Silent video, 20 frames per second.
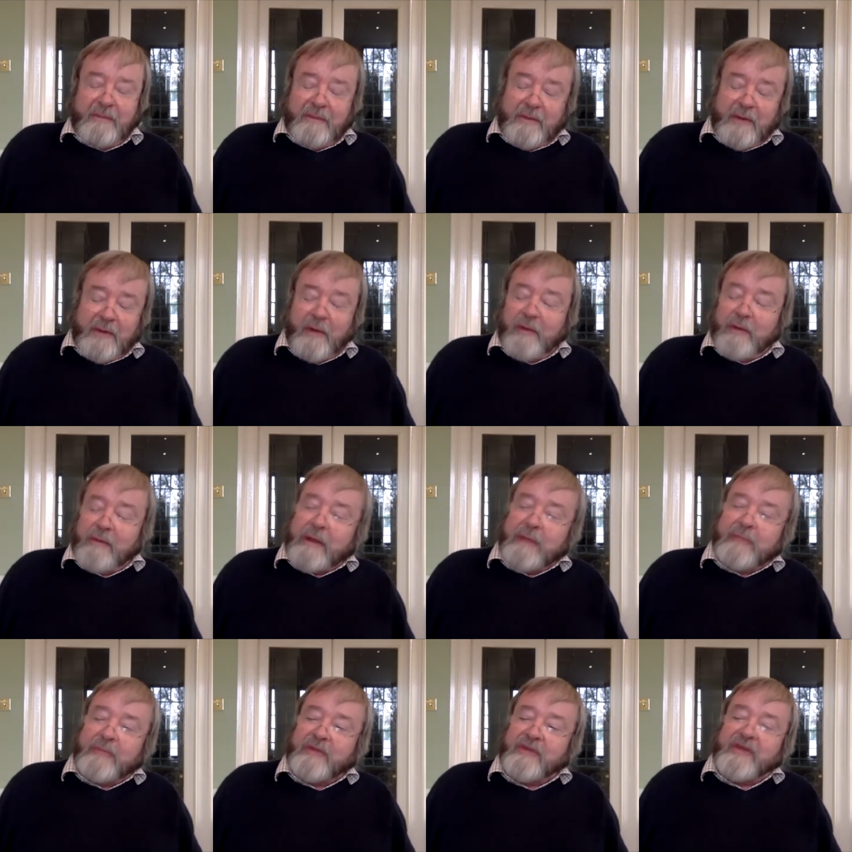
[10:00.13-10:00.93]
not
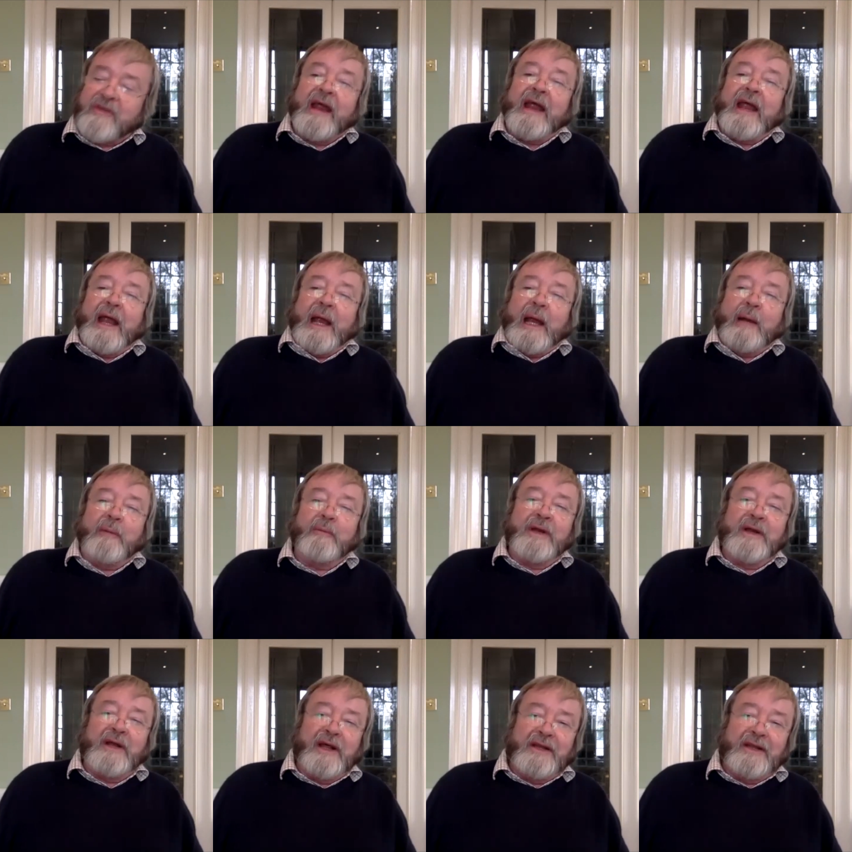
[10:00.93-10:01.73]
remember saying it,
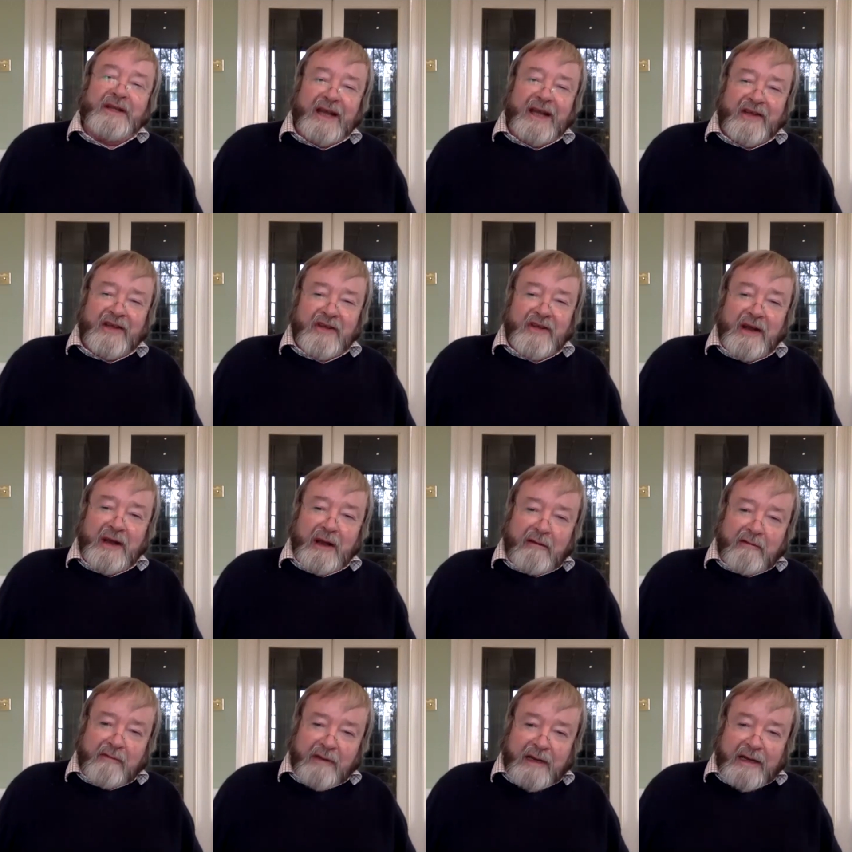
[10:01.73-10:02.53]
but nonetheless I
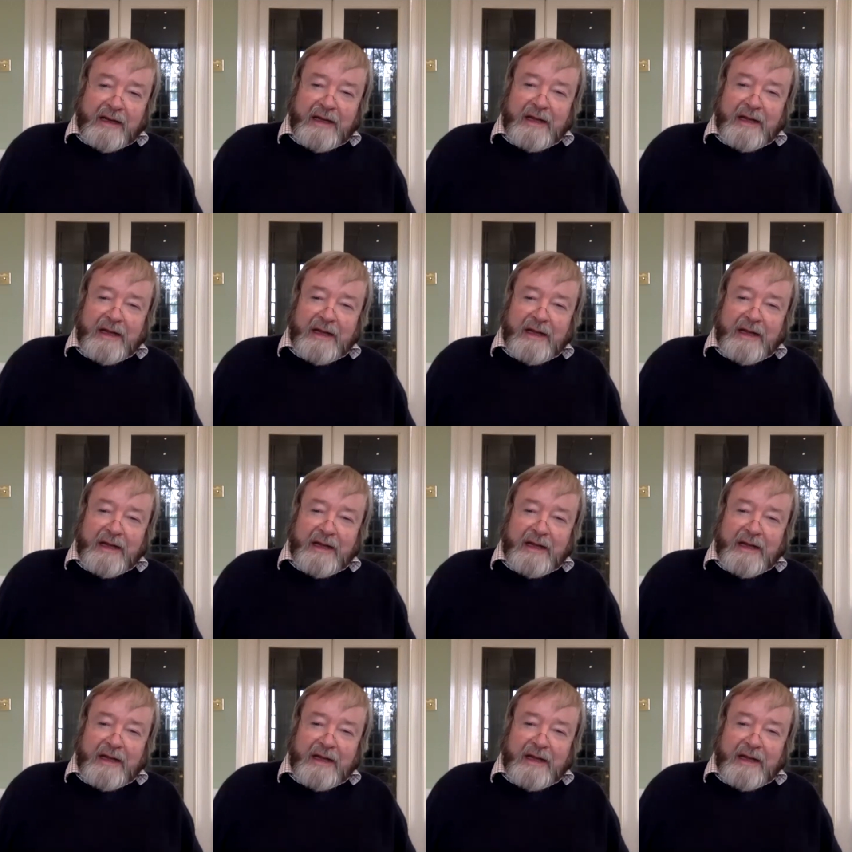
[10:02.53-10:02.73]
love it,